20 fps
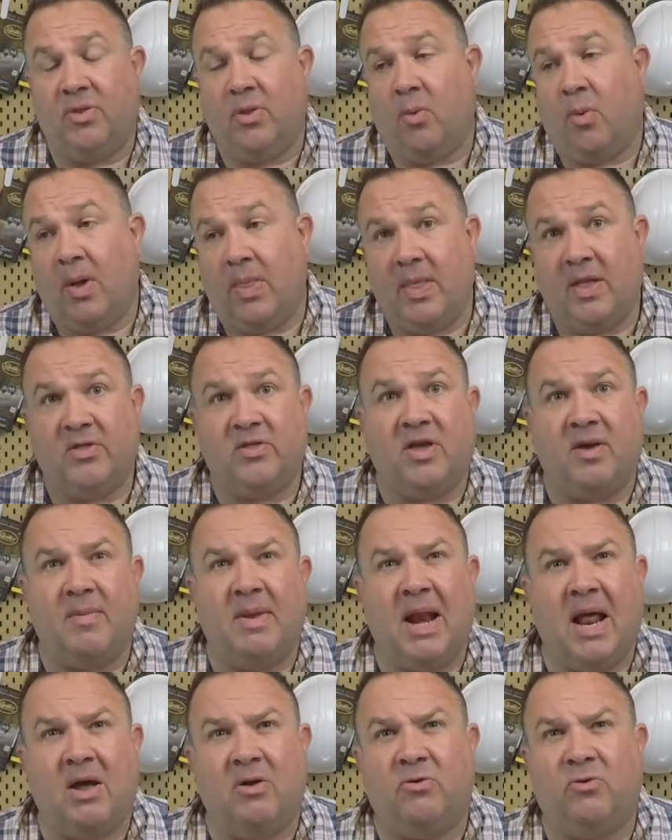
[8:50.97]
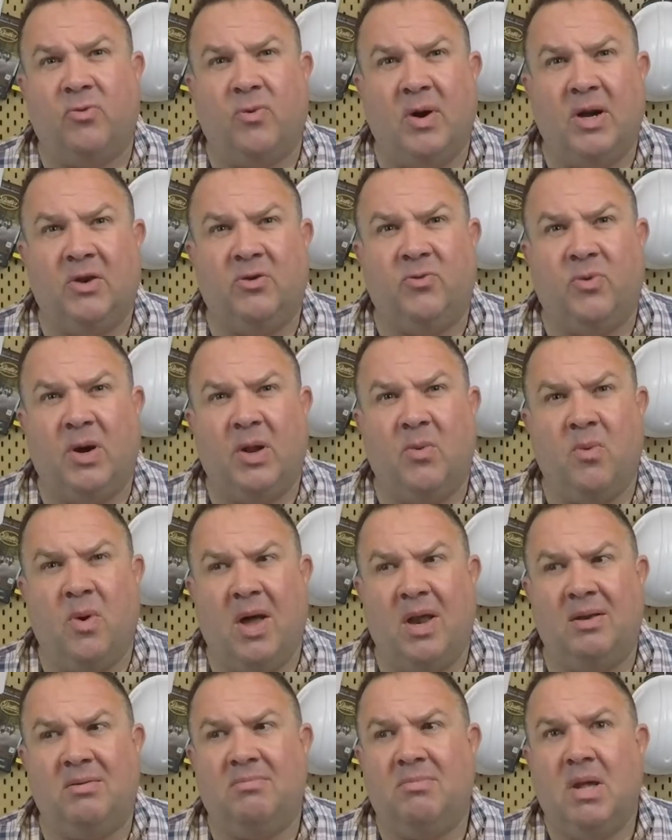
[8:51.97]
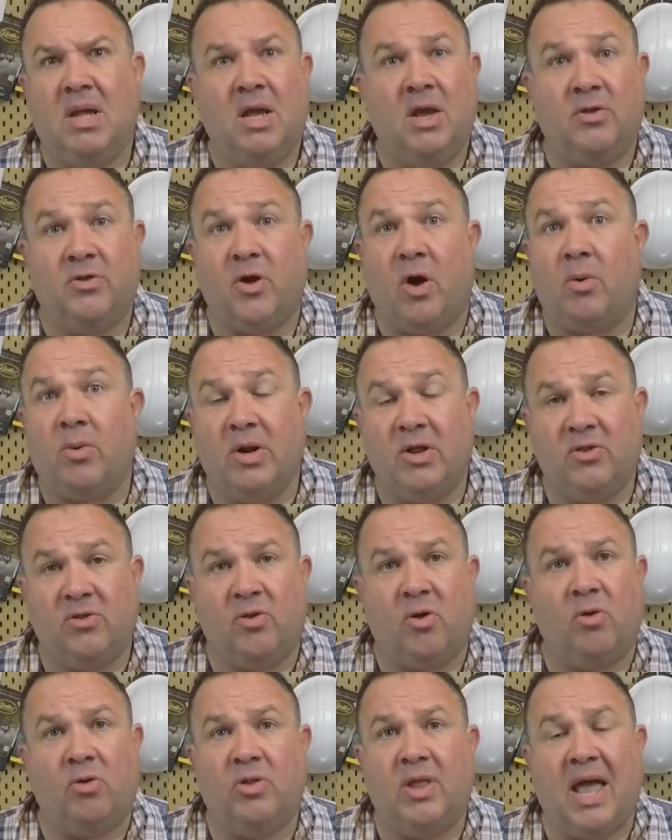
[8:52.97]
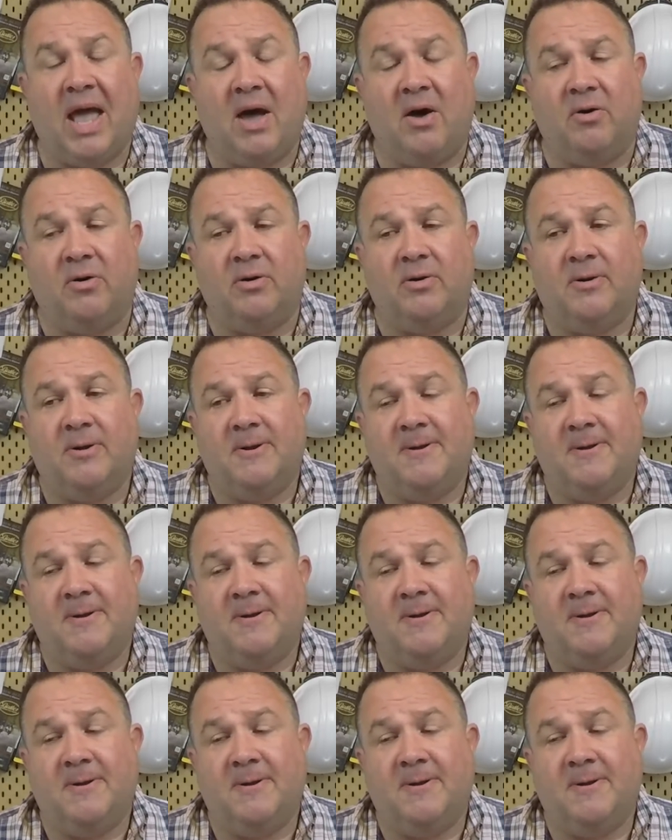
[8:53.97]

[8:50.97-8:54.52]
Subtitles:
the one that's coming out in 2021, has already sold out.